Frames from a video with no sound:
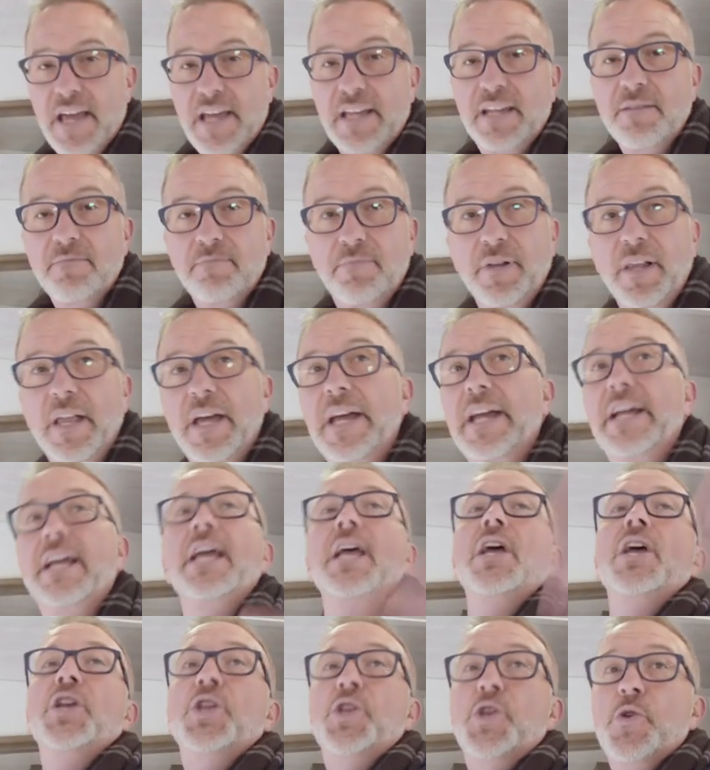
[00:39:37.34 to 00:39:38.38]
they can play.
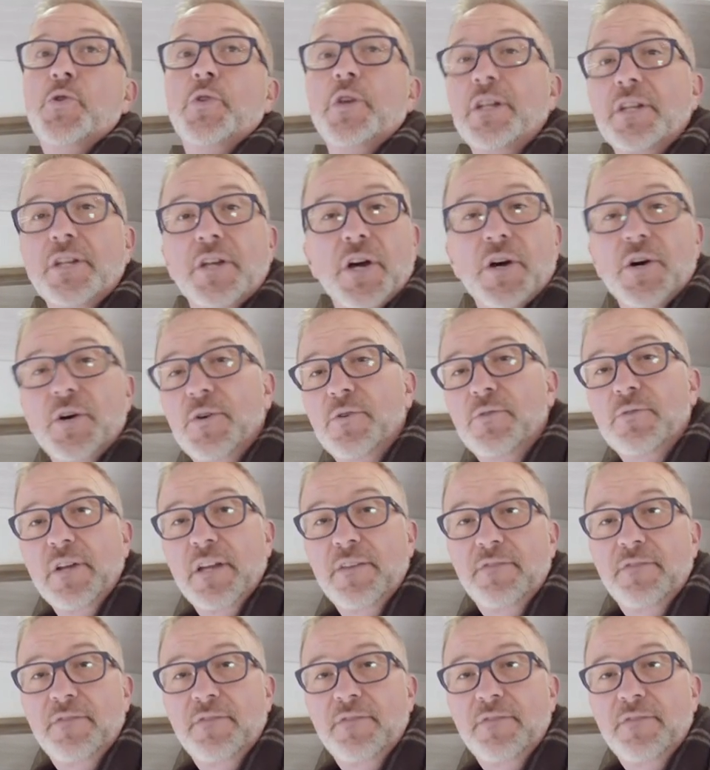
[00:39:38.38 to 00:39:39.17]
You can go,